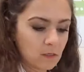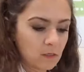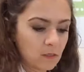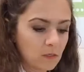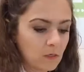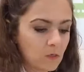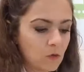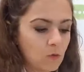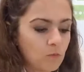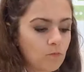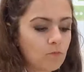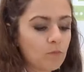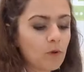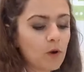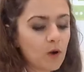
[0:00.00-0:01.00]
Oh
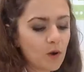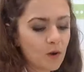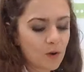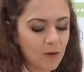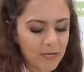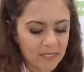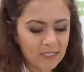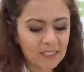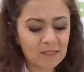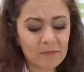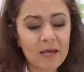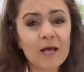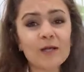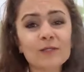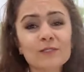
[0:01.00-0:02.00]
boy, it
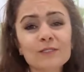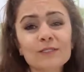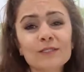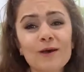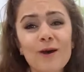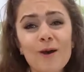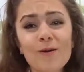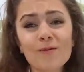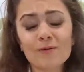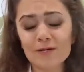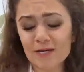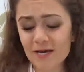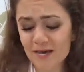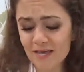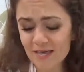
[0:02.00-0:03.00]
smells so
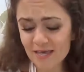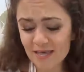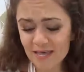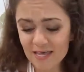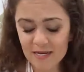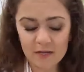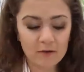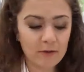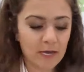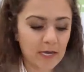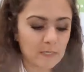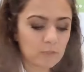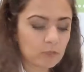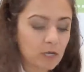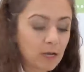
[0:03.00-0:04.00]
good.
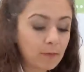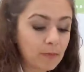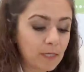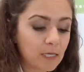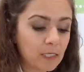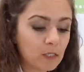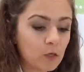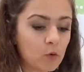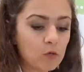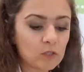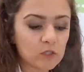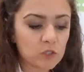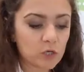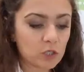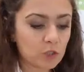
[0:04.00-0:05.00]
Okay, drop in the
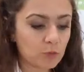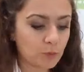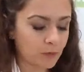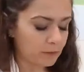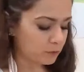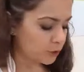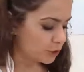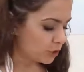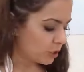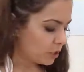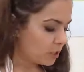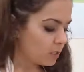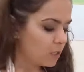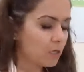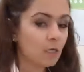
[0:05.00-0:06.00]
cornstarch, brown
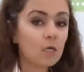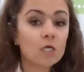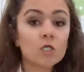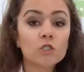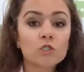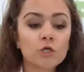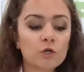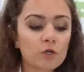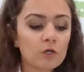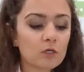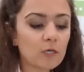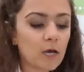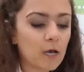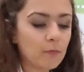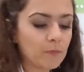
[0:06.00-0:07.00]
sugar,
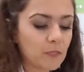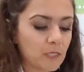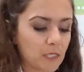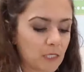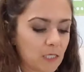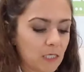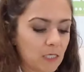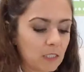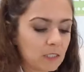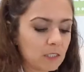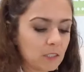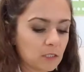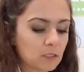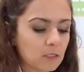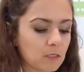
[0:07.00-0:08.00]
turn up the heat,
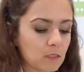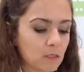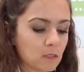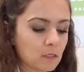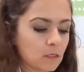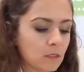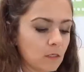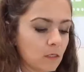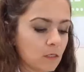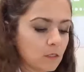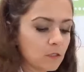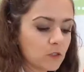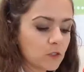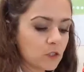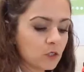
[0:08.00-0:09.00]

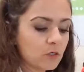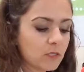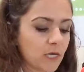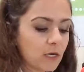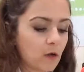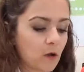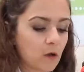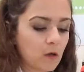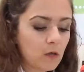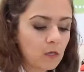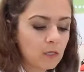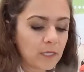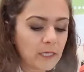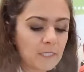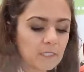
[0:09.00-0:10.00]
stir that
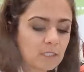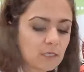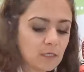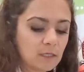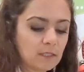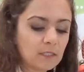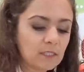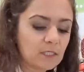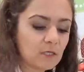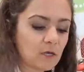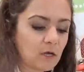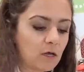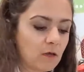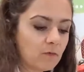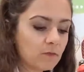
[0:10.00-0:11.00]
all in till it's
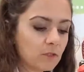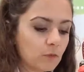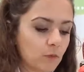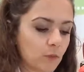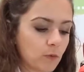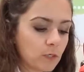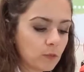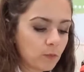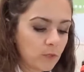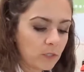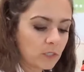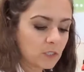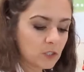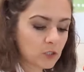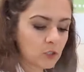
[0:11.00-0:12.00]
dissolved. We want to bring
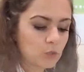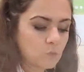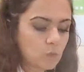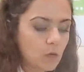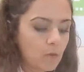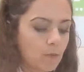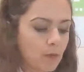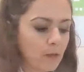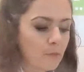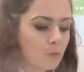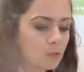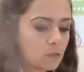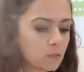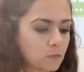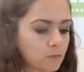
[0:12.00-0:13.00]
this to a
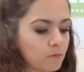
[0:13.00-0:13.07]
bubble.